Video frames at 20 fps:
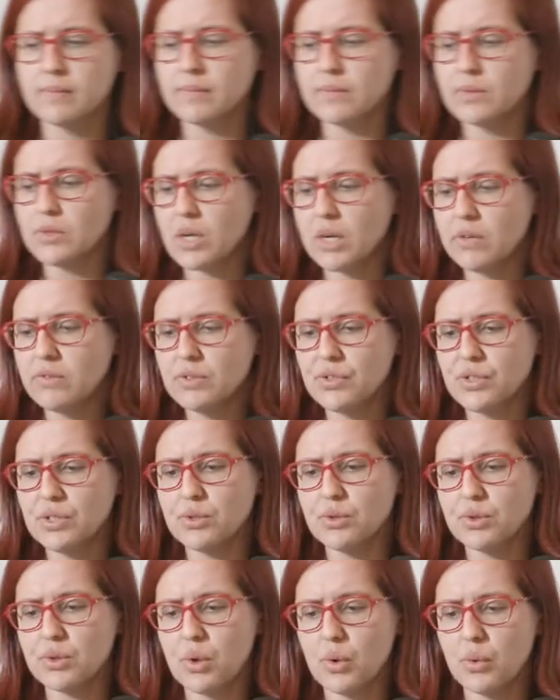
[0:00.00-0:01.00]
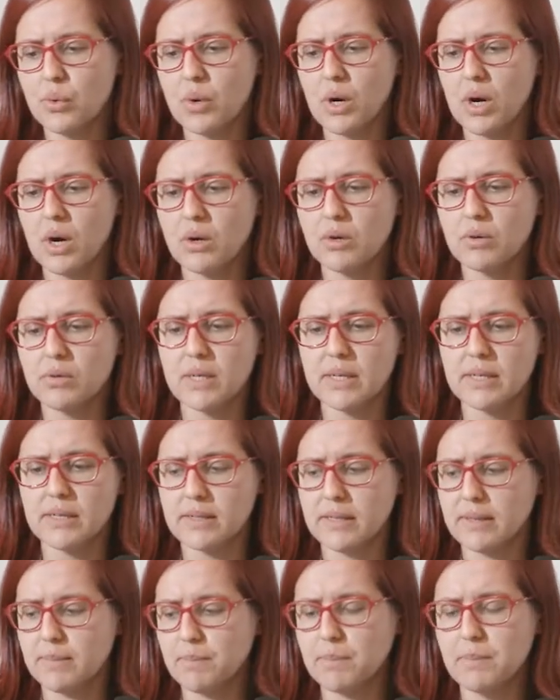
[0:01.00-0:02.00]
So I will just show how like
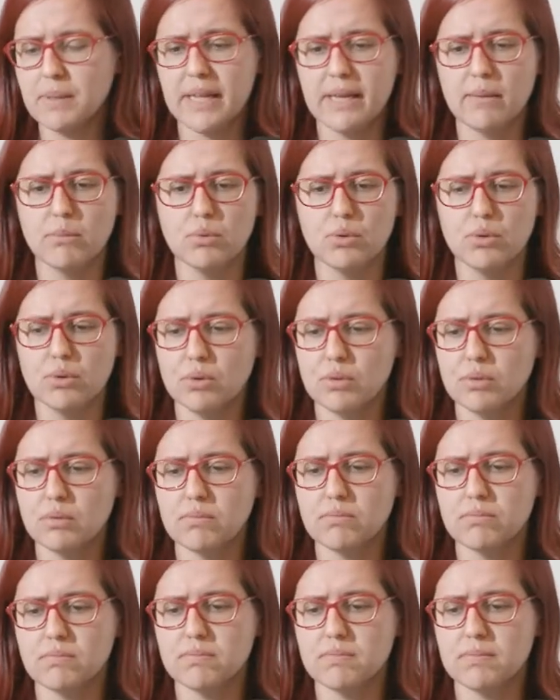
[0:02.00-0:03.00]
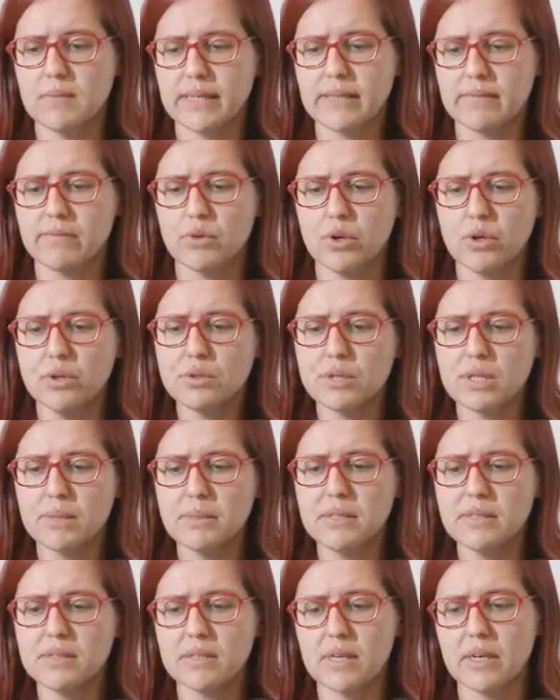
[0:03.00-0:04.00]
a playbook like works a
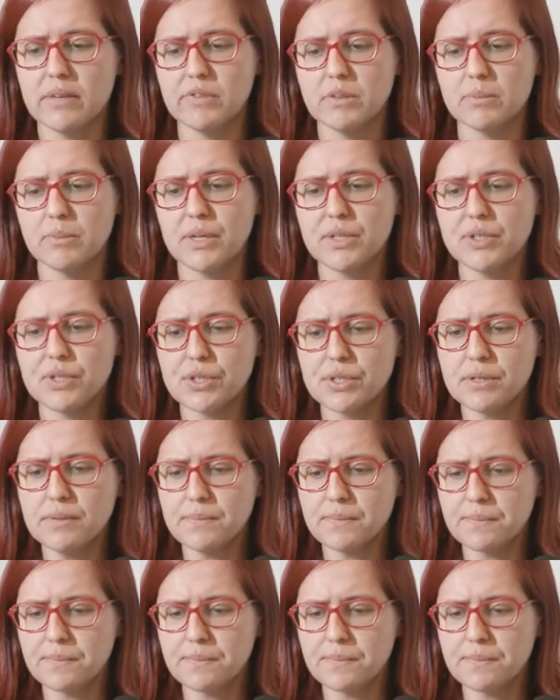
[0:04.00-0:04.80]
bit. I will mention.